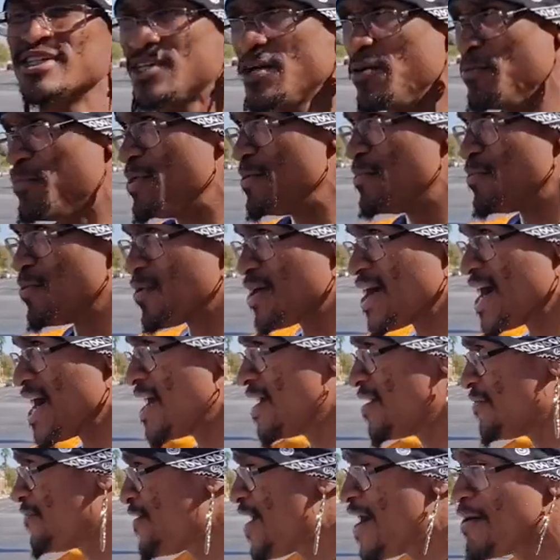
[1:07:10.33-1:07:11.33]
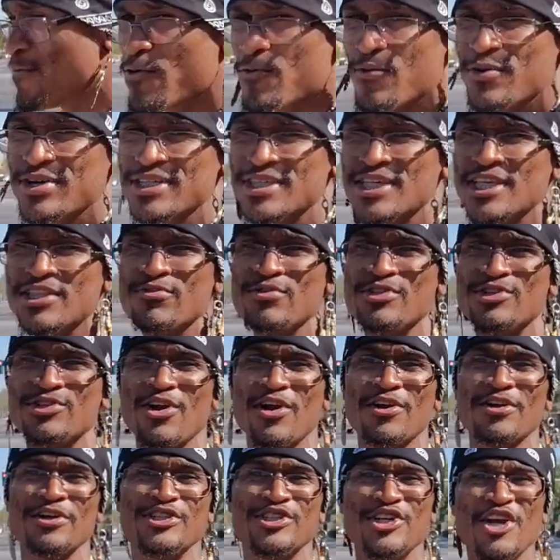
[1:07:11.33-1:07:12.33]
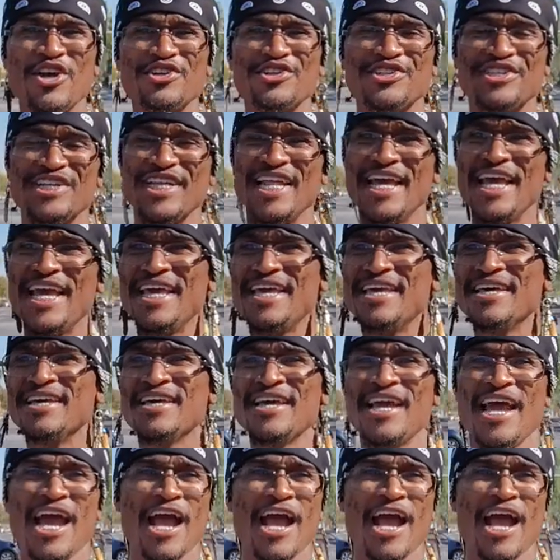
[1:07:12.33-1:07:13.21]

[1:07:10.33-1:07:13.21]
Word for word: Some people got 501c3 charter church today.